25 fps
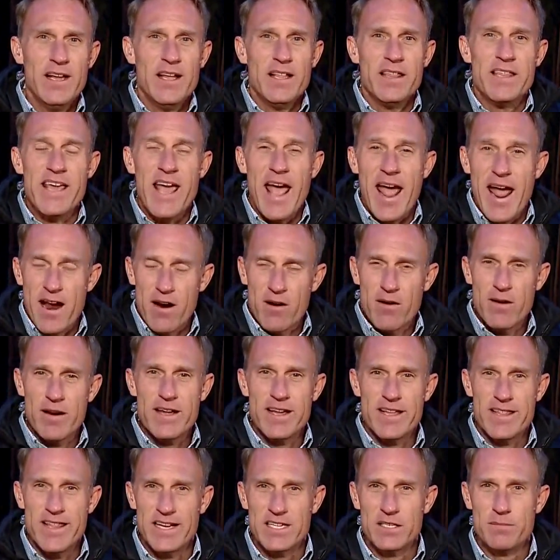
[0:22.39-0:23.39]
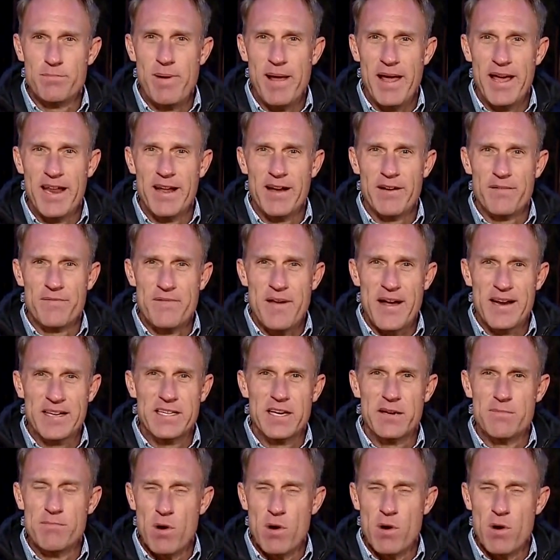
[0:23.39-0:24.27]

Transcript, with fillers: the area that's been affected.